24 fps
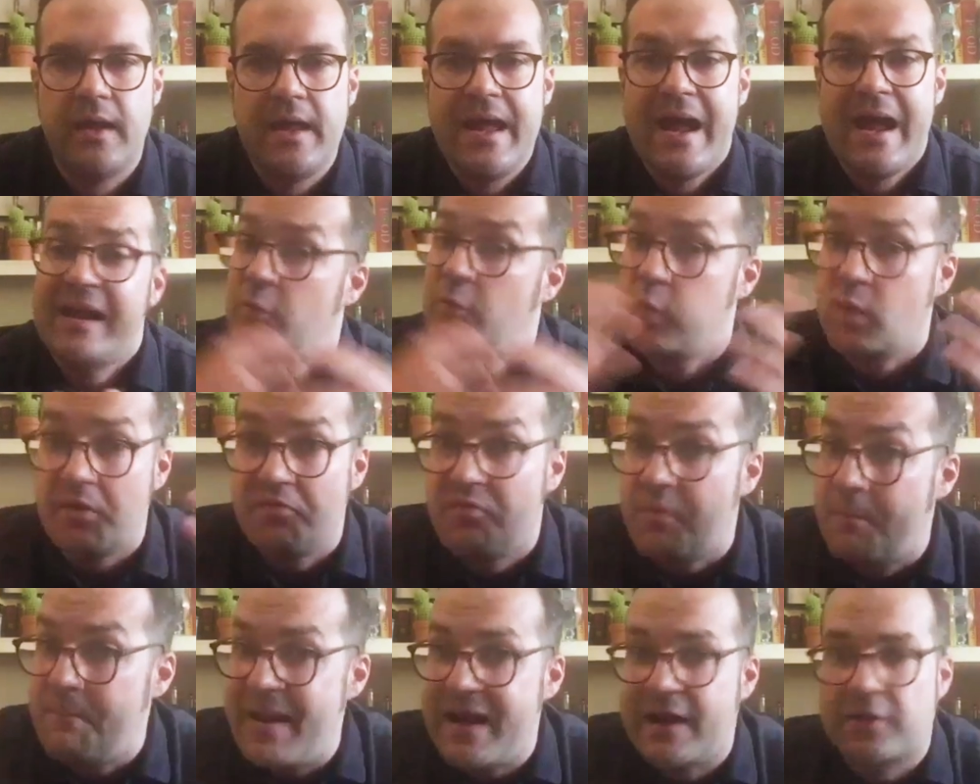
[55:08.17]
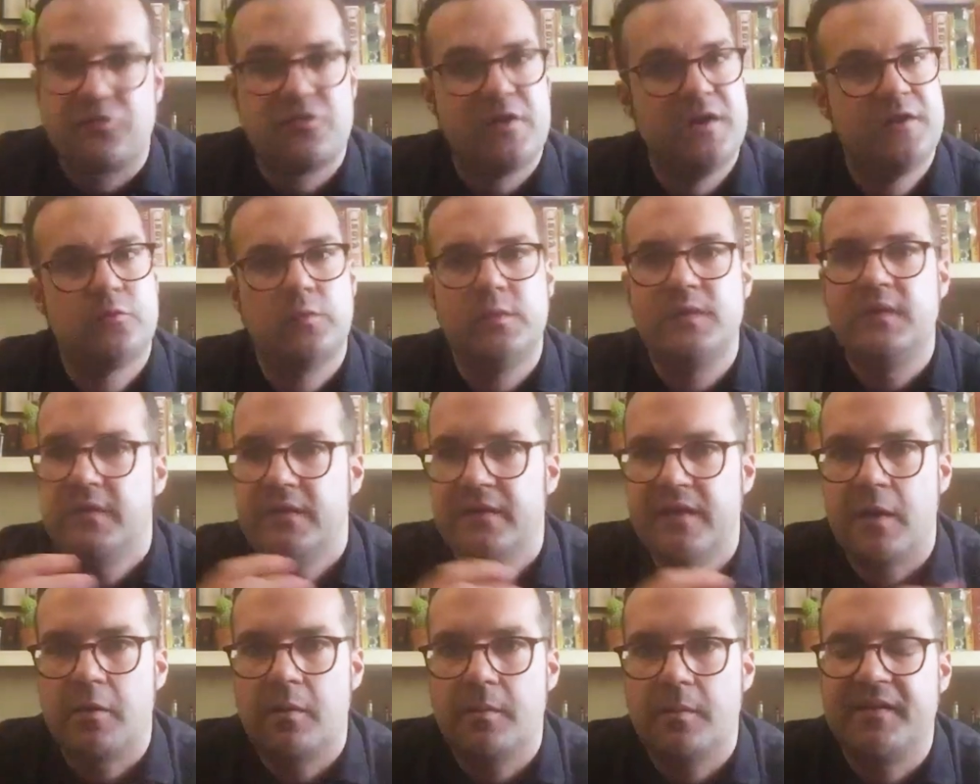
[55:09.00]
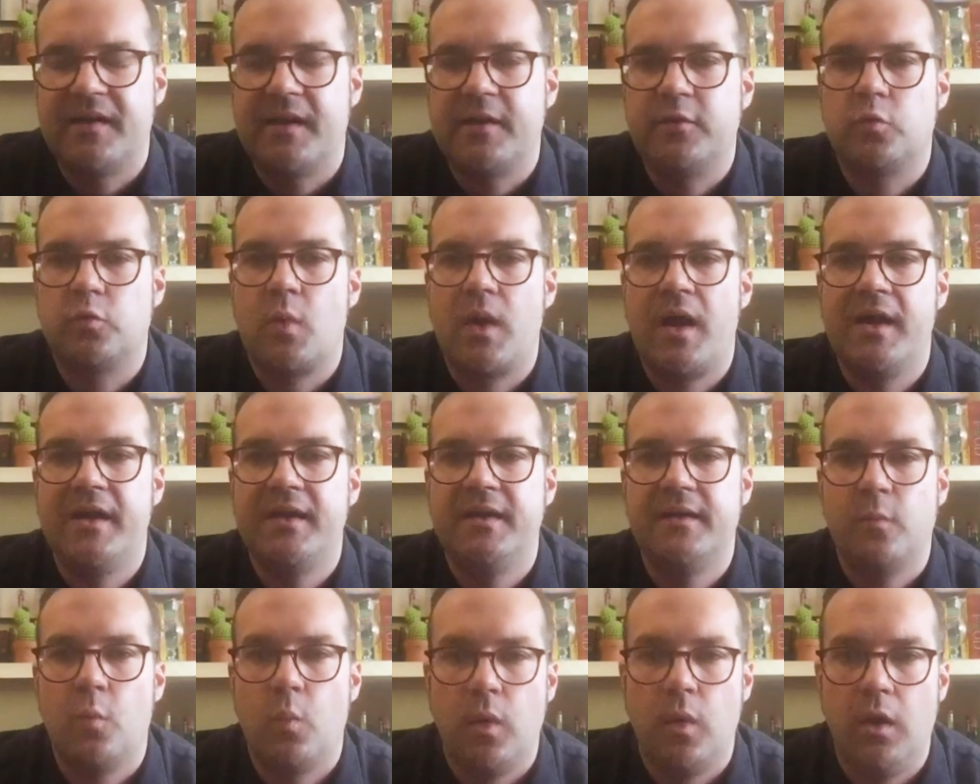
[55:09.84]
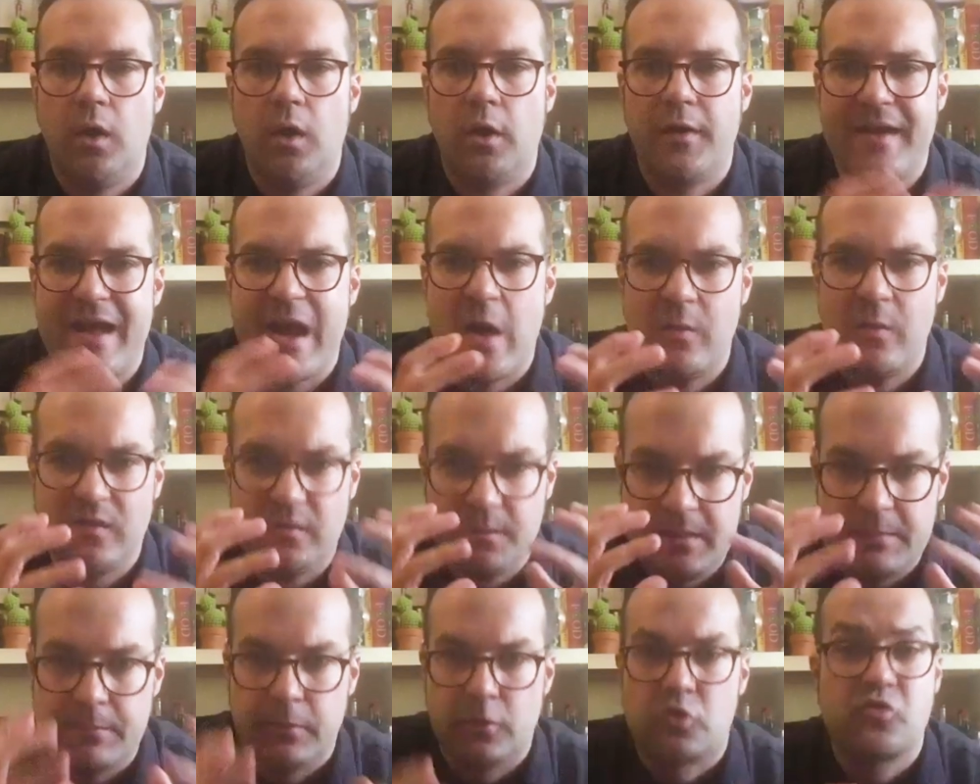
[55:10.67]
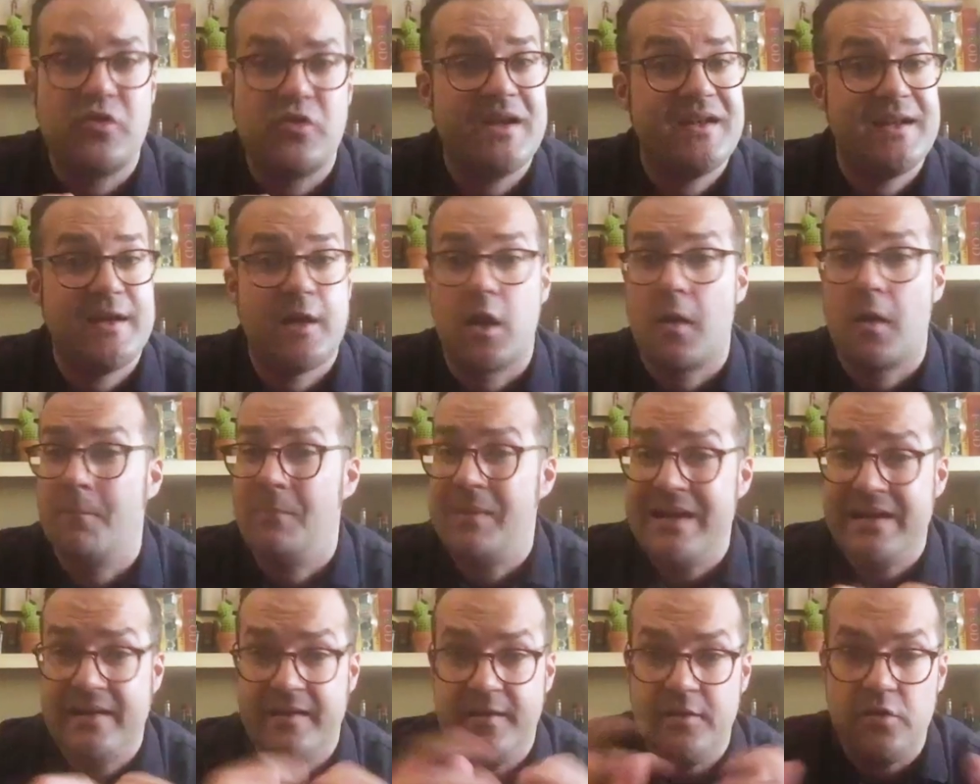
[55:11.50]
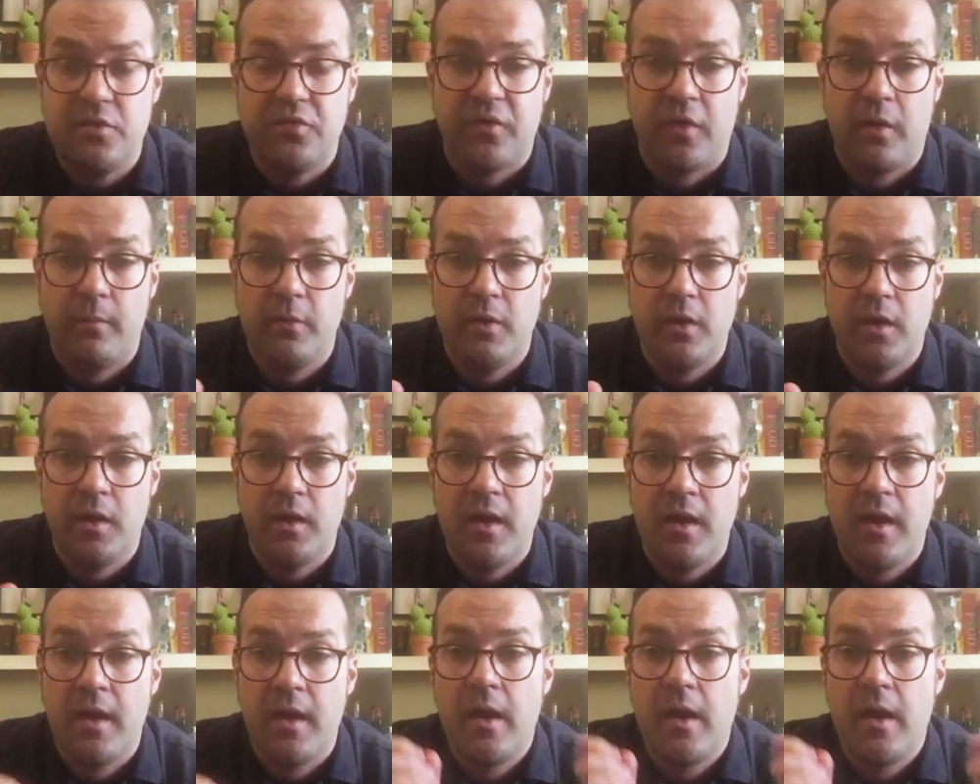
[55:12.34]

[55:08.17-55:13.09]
And that's one of the big trends we see in the aromatized wine world now, is people creating completely new formula